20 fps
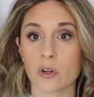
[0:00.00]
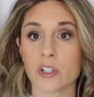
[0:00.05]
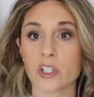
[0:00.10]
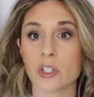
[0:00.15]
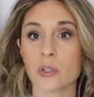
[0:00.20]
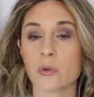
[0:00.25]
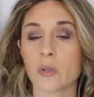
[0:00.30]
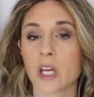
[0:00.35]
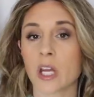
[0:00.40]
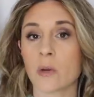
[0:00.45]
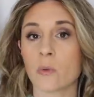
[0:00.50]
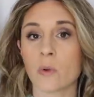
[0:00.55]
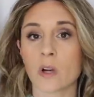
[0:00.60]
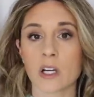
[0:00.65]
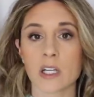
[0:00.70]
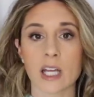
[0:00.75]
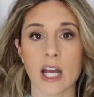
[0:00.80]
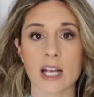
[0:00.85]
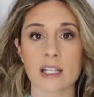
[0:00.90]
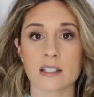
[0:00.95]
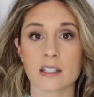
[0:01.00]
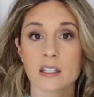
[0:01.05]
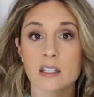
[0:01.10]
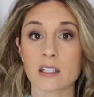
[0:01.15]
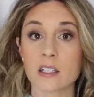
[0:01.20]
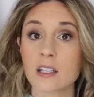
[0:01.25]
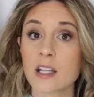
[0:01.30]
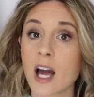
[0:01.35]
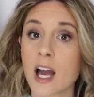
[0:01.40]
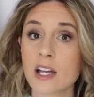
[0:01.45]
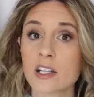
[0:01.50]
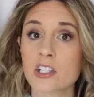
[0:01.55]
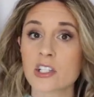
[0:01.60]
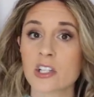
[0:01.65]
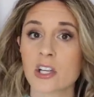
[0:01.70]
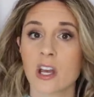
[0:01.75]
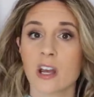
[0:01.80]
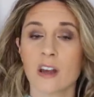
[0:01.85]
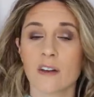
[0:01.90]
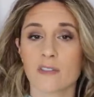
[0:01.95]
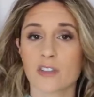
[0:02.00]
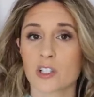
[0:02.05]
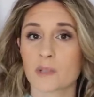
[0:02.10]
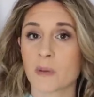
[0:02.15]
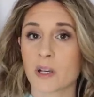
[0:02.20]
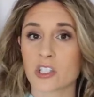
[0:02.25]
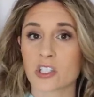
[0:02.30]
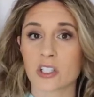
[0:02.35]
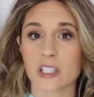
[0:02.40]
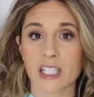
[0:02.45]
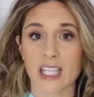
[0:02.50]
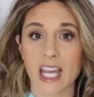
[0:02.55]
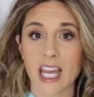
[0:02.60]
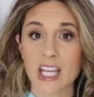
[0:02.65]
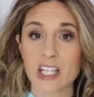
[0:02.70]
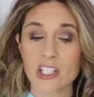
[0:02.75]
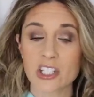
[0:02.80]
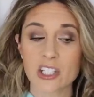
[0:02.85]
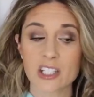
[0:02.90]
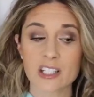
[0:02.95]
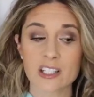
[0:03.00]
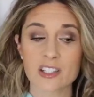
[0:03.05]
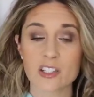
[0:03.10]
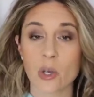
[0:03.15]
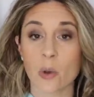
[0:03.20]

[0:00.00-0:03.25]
You can wear it as a clutch for special occasions.